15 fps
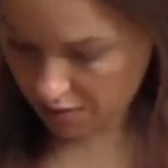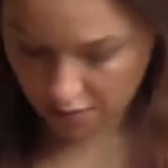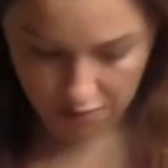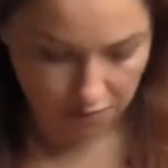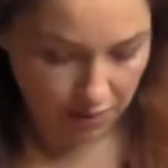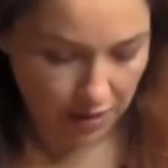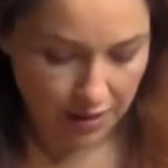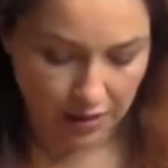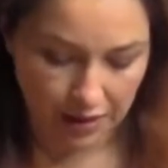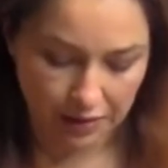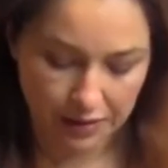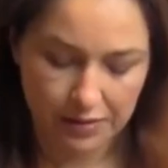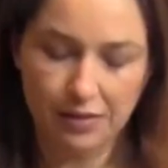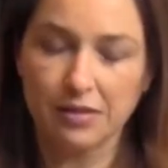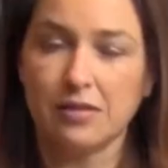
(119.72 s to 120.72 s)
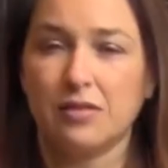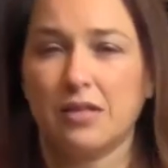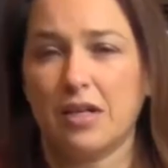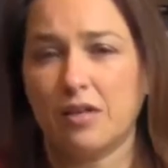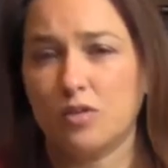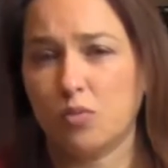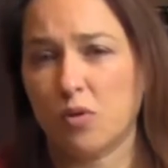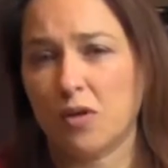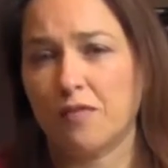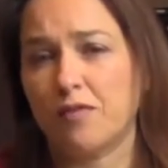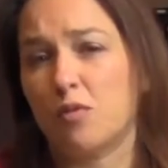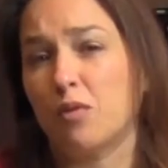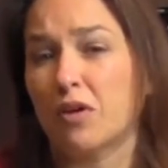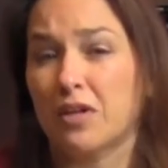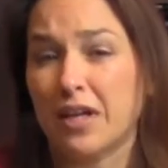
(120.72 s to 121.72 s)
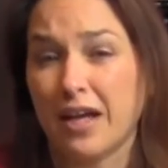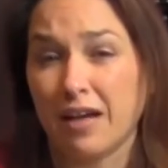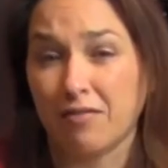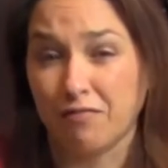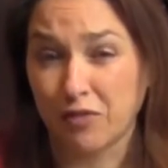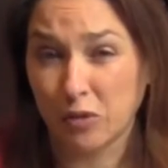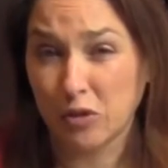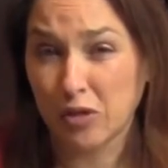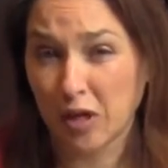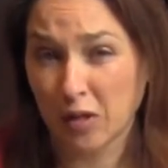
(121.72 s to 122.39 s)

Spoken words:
All right, and this is the stage where if you wanted to add food